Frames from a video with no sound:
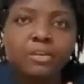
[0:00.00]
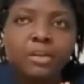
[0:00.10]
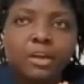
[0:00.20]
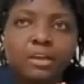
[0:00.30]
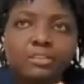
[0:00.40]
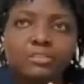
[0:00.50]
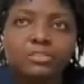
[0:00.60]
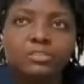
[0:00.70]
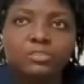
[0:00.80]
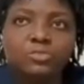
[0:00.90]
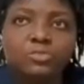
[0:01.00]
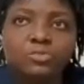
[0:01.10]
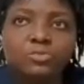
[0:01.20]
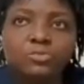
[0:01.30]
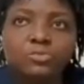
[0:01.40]
and
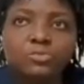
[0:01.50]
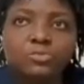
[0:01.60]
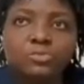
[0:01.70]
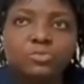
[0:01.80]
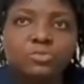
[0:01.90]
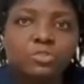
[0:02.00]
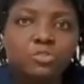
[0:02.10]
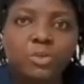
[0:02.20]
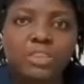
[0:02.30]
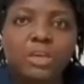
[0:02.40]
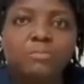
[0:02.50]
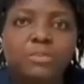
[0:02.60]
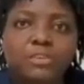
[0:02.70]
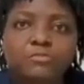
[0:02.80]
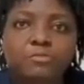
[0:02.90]
you don't know where they are
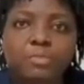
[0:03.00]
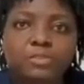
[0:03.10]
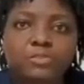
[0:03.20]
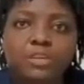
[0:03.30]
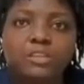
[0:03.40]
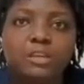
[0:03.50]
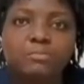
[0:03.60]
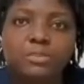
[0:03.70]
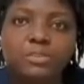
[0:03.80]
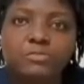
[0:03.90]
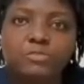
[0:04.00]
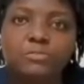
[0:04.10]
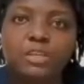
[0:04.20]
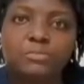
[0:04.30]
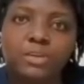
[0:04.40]
bleeding from, but you know that they are bleeding from
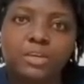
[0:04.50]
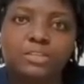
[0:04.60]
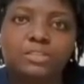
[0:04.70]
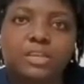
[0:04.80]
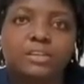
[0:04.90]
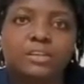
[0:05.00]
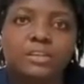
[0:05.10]
somewhere inside.